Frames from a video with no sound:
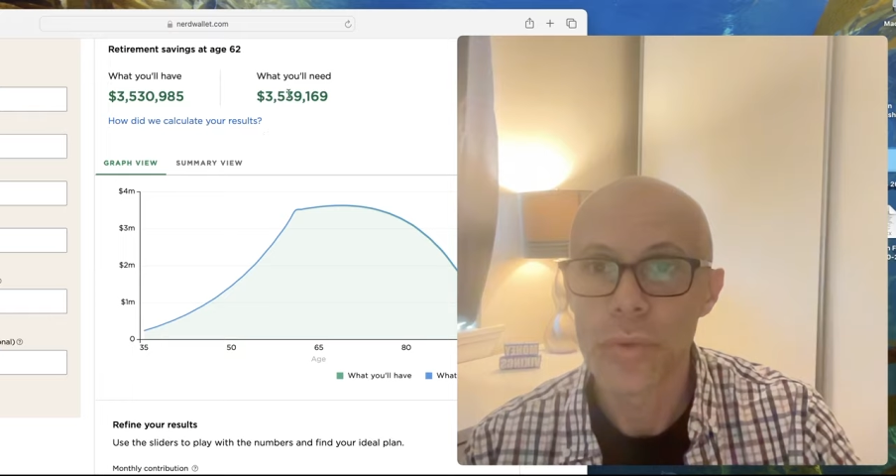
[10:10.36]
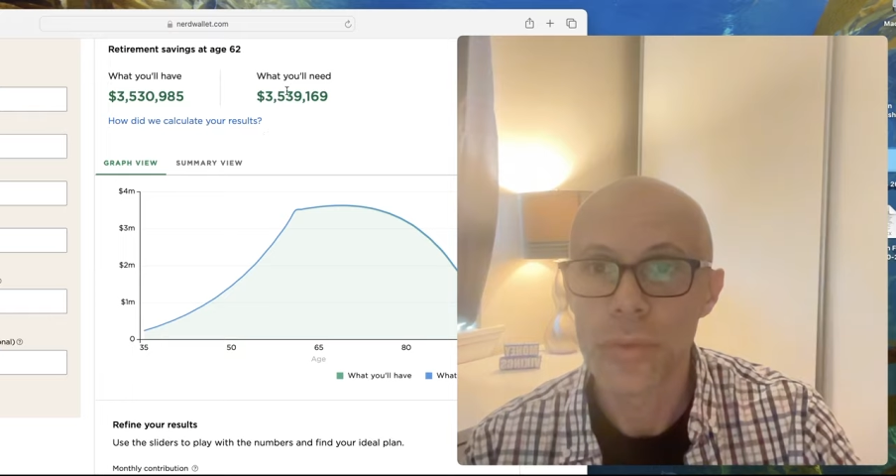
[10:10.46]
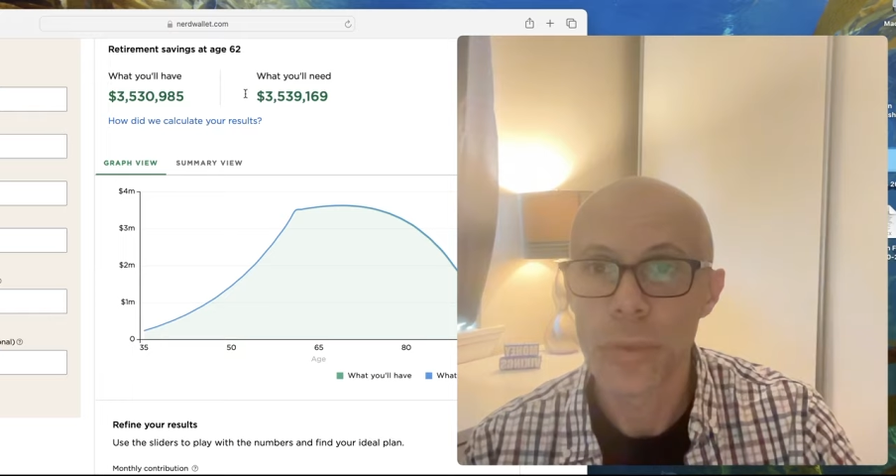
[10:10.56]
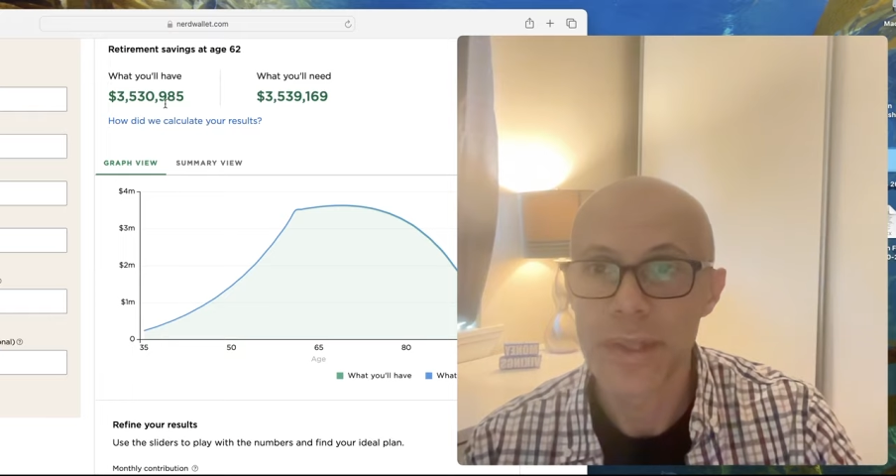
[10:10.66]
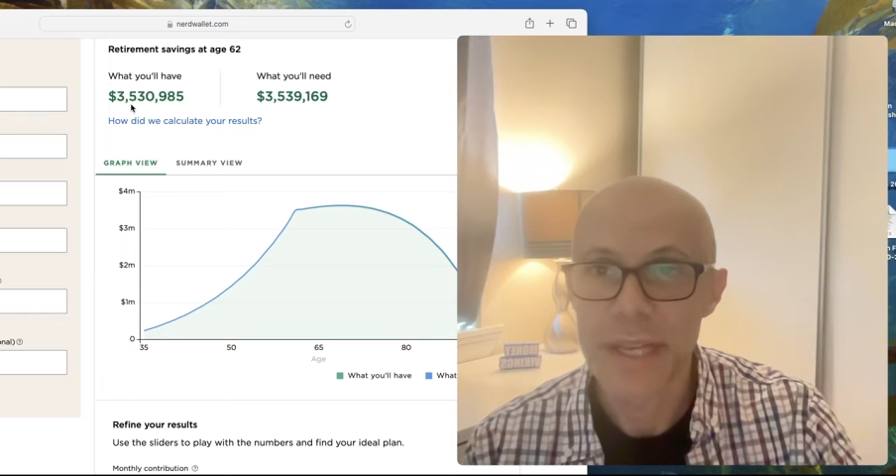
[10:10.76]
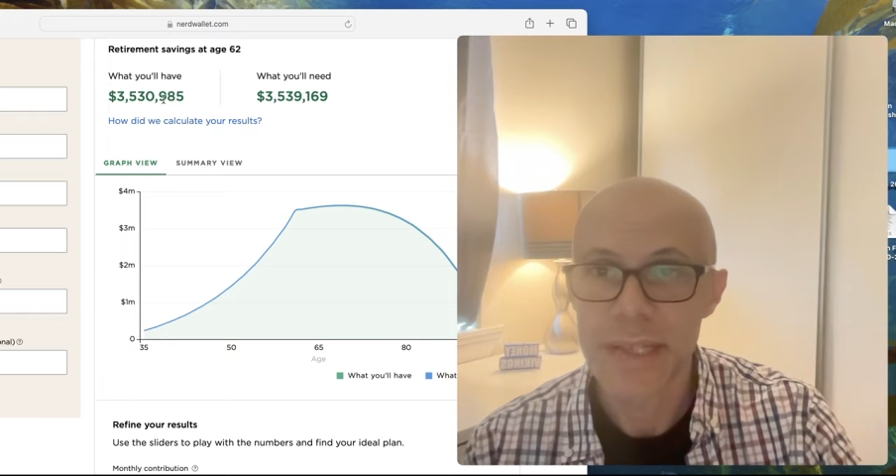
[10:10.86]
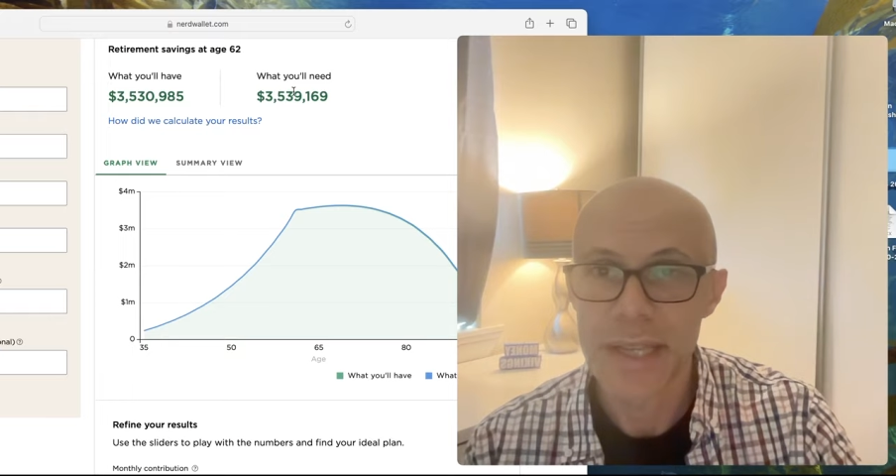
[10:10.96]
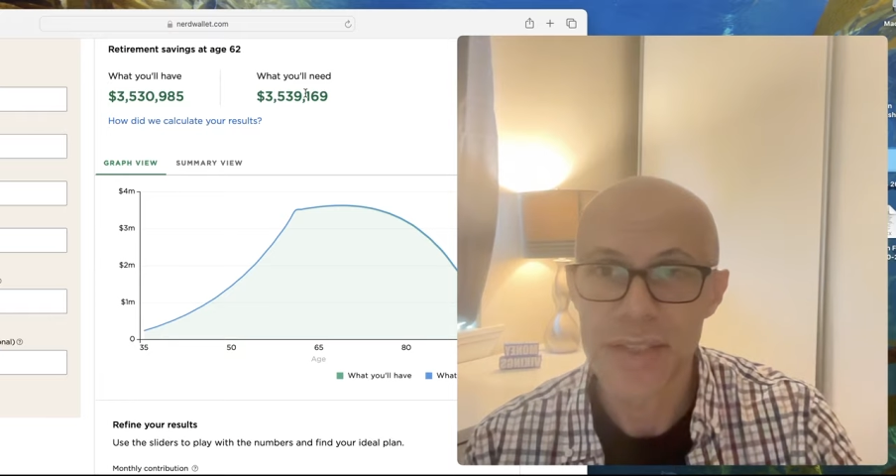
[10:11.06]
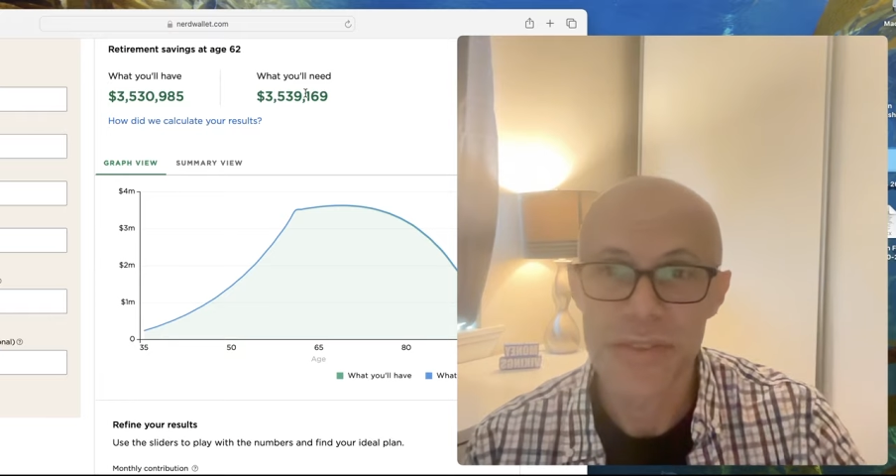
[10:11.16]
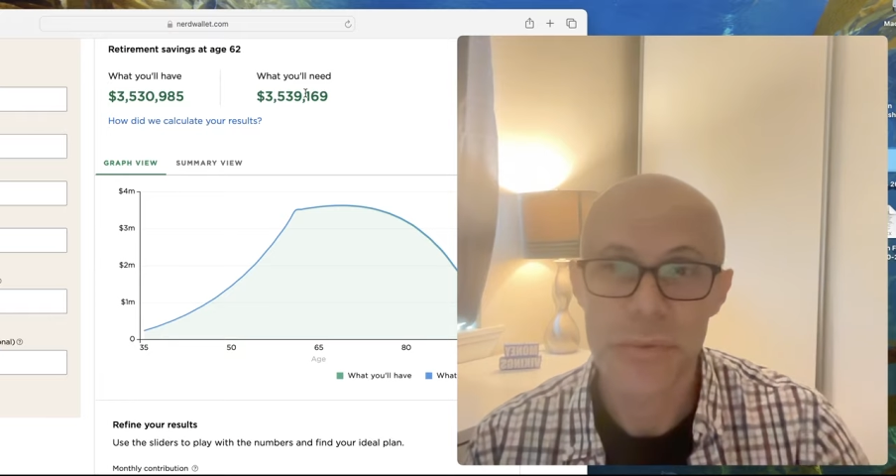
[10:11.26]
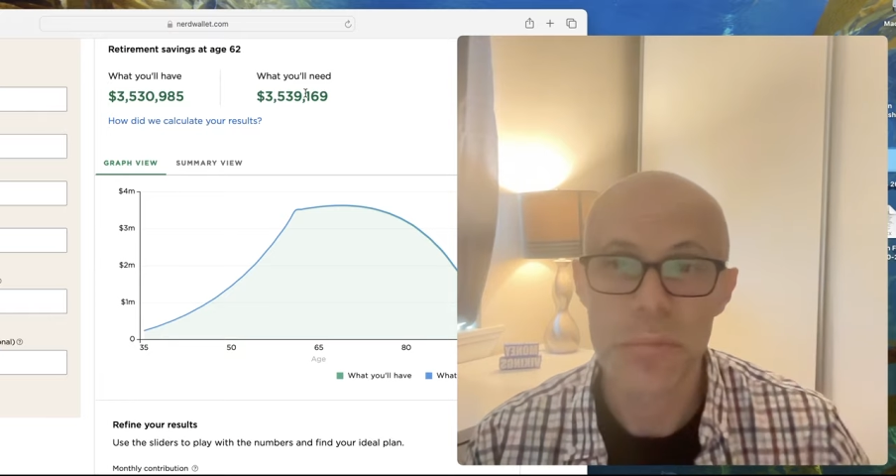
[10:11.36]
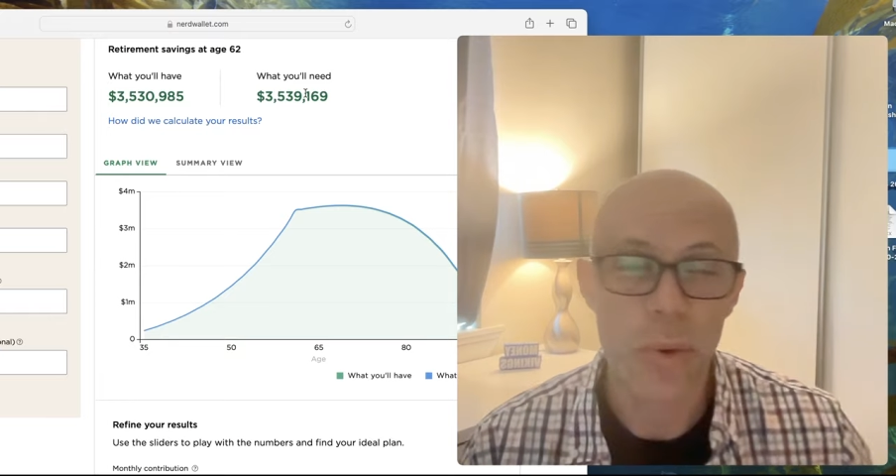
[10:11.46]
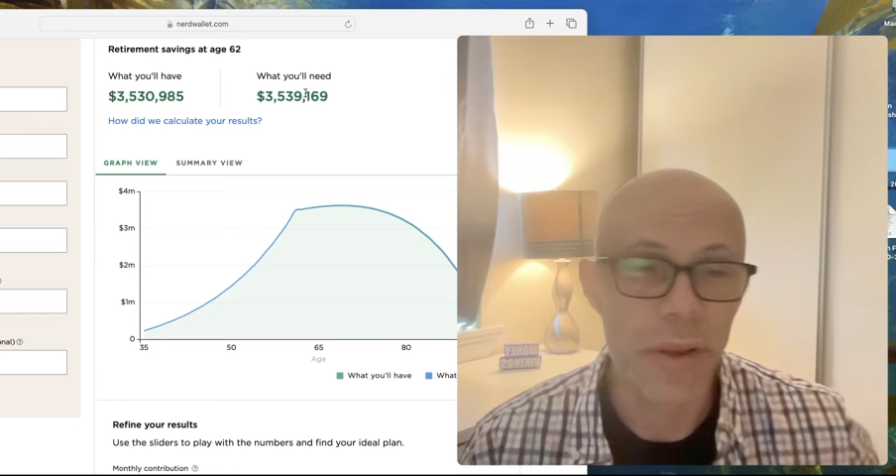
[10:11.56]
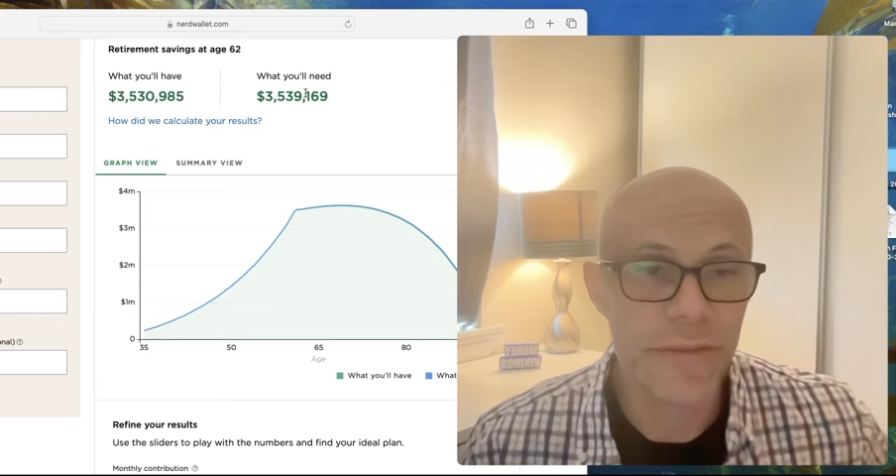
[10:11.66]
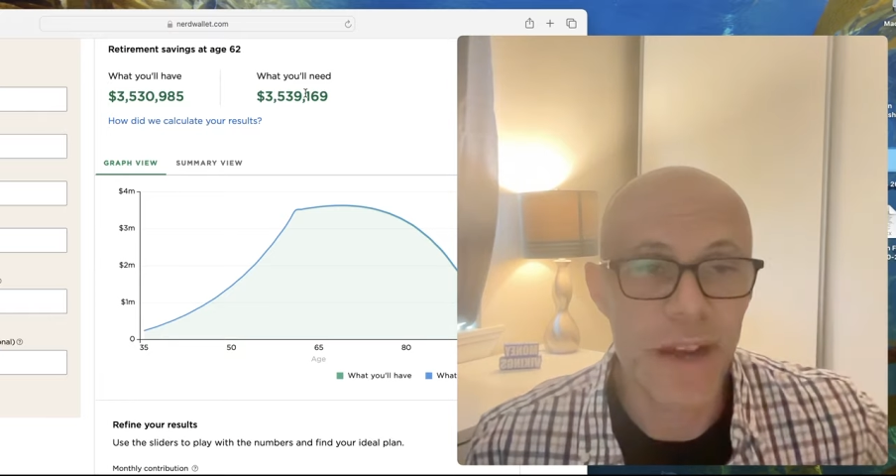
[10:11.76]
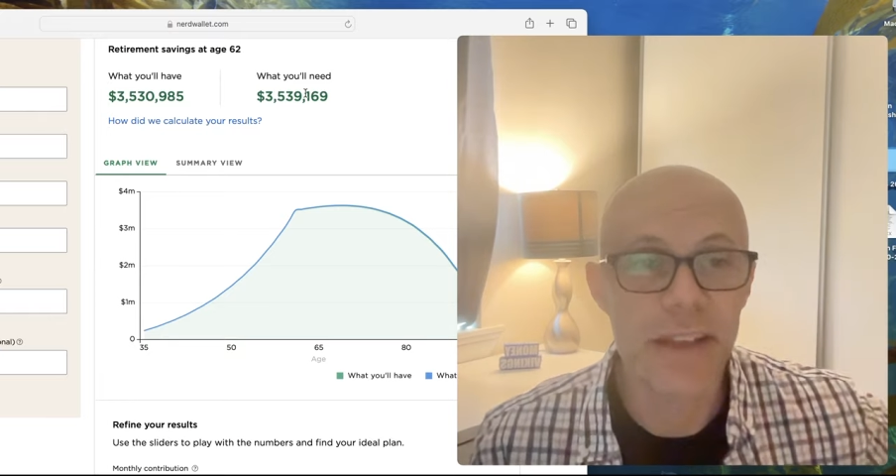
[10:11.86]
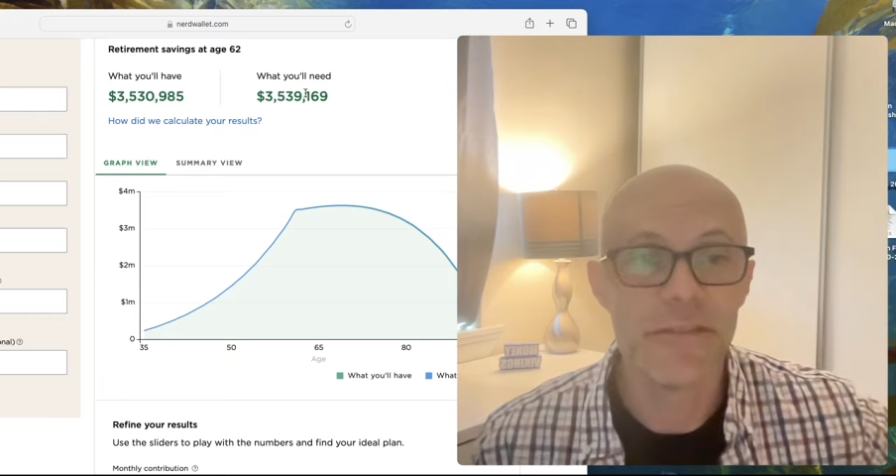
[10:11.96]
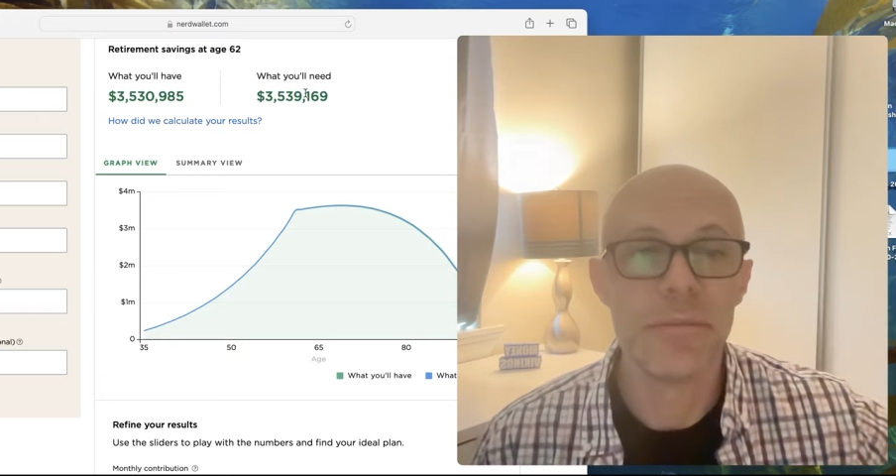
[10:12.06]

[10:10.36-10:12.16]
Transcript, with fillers: what they say is 3.5